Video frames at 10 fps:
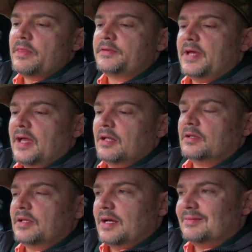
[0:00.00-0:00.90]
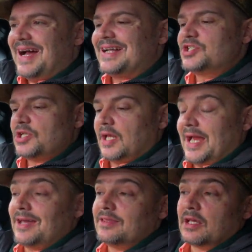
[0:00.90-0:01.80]
the dial actually
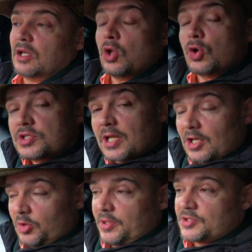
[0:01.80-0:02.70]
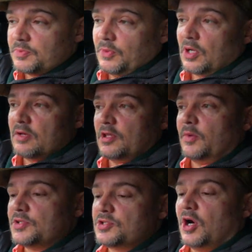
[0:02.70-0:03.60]
I think looks a little bit smaller even
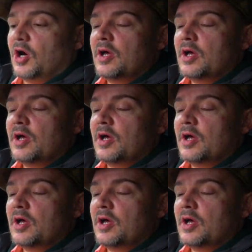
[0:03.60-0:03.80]
though it's not